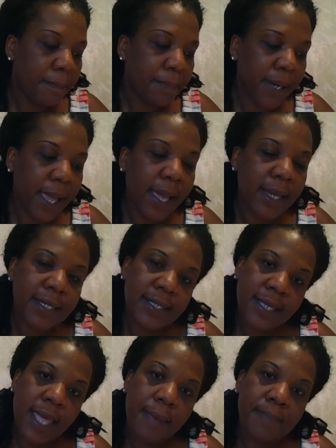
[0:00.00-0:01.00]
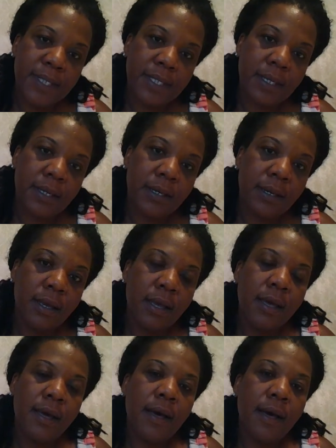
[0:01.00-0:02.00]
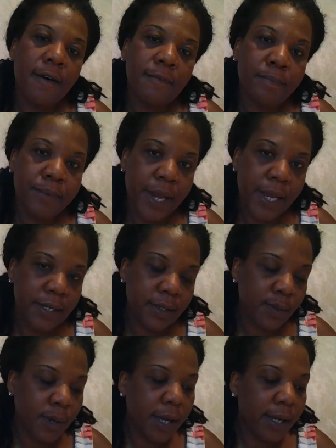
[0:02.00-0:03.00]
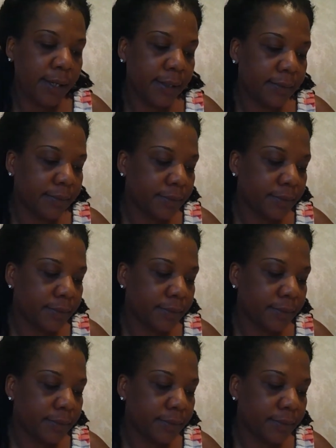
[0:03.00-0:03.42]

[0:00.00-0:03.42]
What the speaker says: Black Samson of Brandywine.